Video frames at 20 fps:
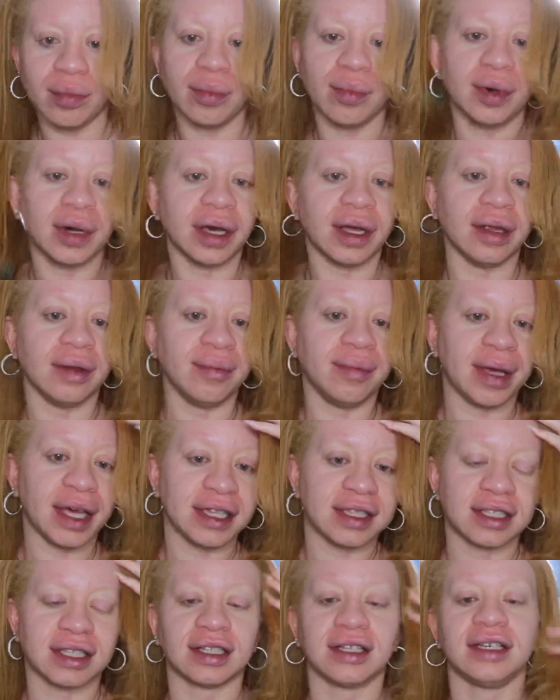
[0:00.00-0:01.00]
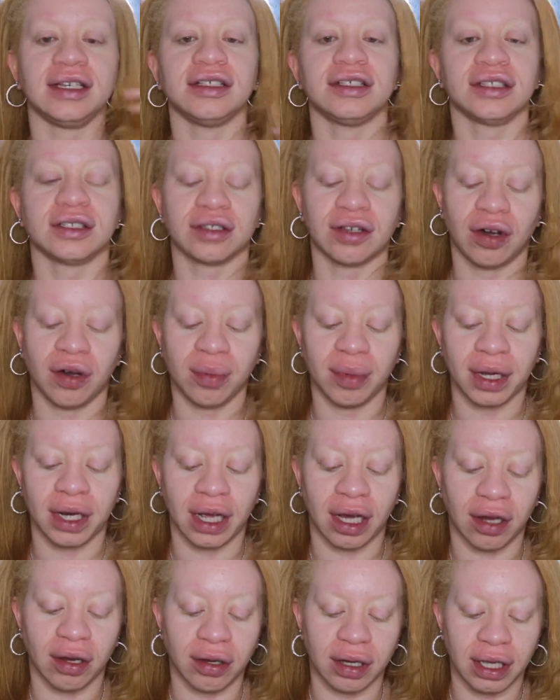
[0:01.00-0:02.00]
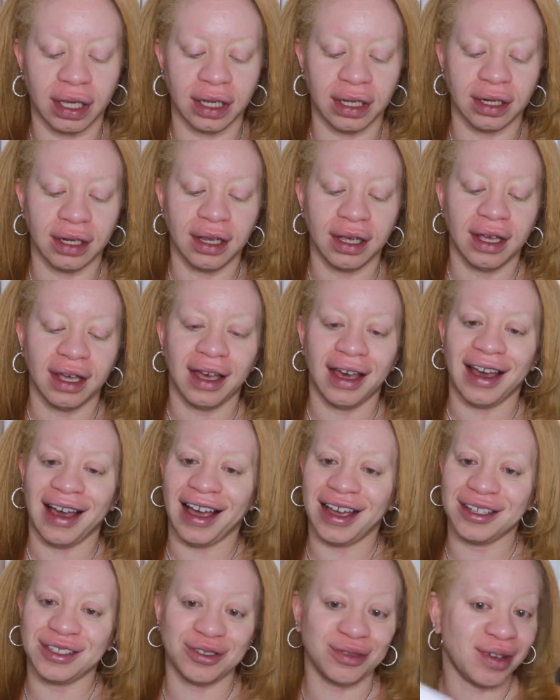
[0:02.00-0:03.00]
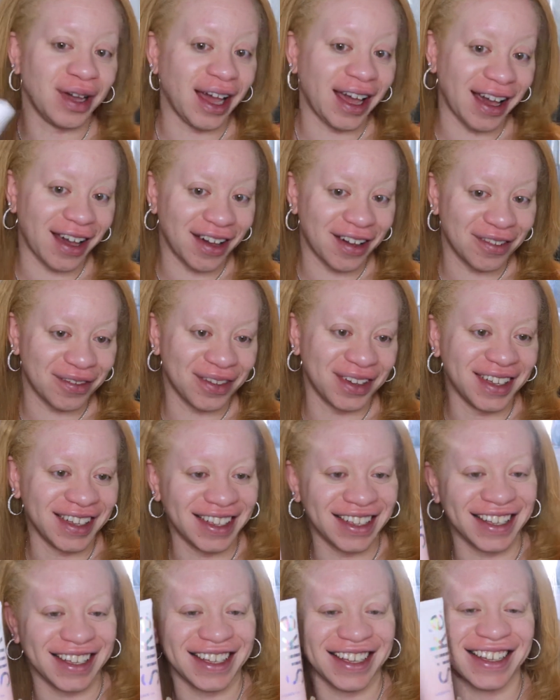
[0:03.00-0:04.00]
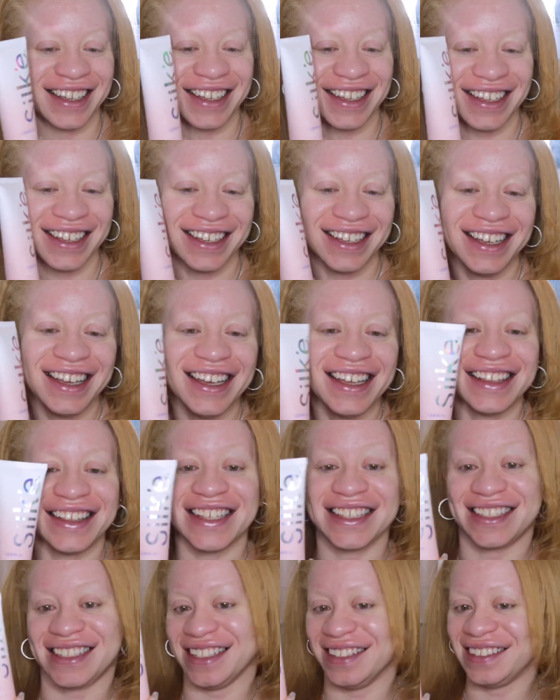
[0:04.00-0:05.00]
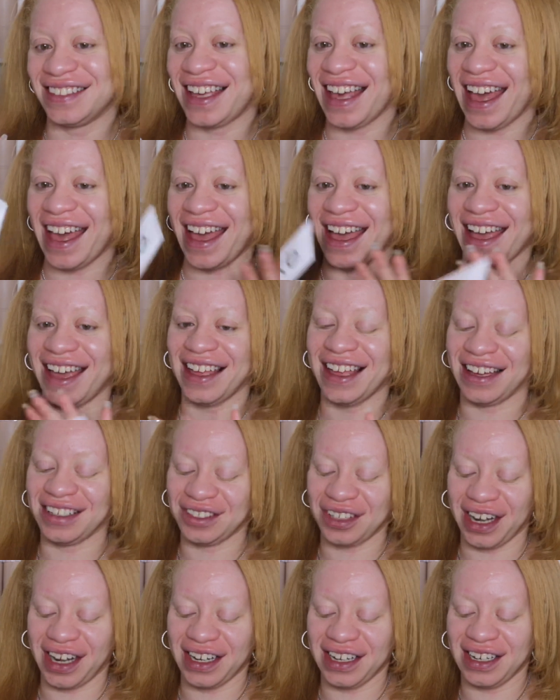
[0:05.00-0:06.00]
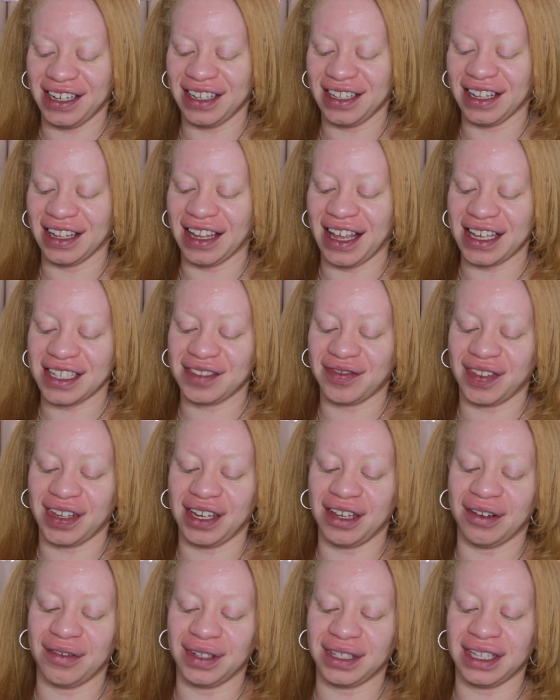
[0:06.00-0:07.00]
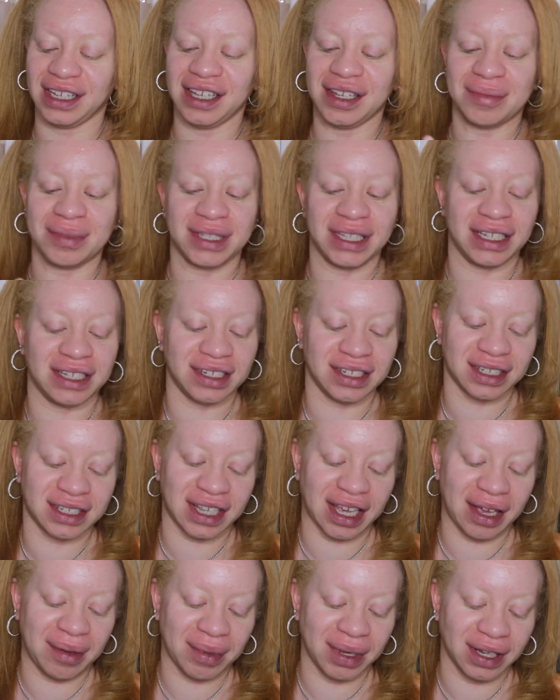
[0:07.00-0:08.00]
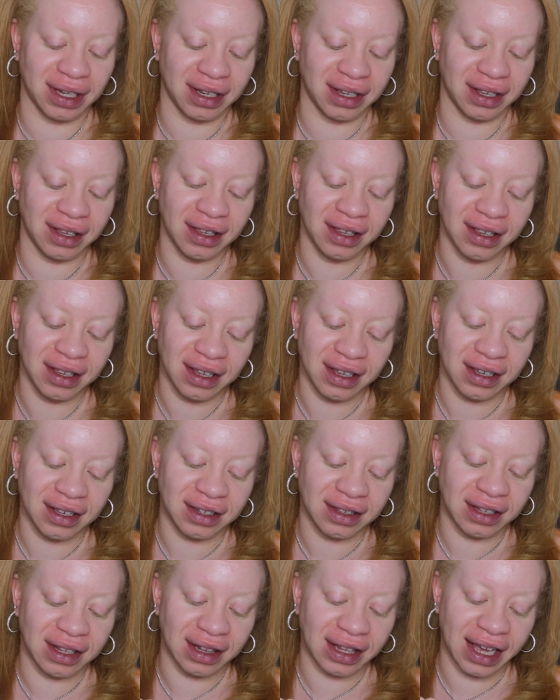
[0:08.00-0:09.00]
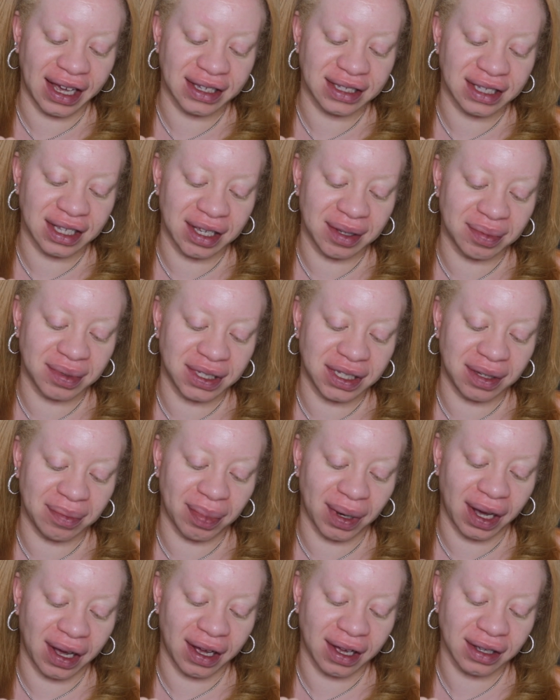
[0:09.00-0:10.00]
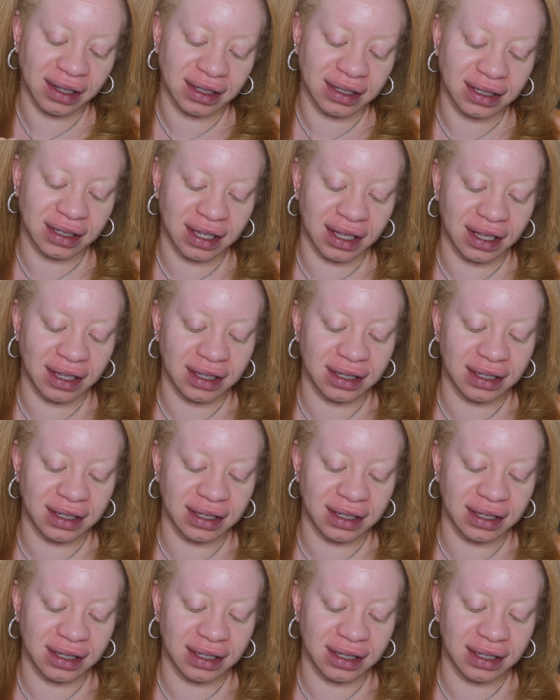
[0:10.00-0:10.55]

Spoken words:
But basically just comb it out, and I do have the Sleeke. I tried it in the last video with the Ipsy. It just came in the last Ipsy box.